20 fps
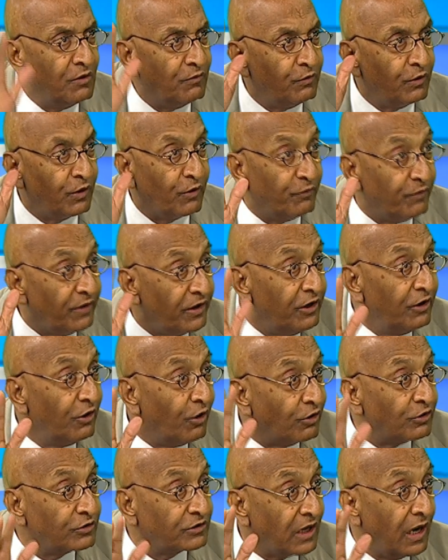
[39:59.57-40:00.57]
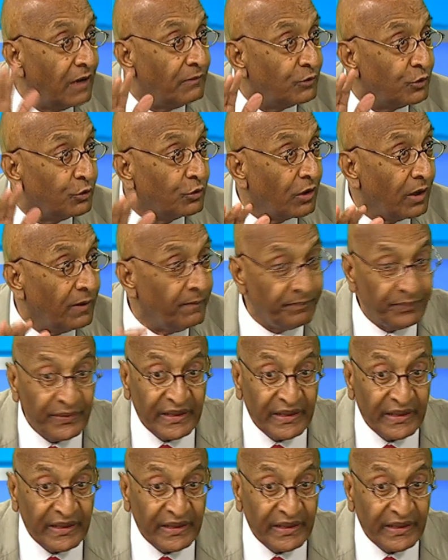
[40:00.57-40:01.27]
for a very long time to come.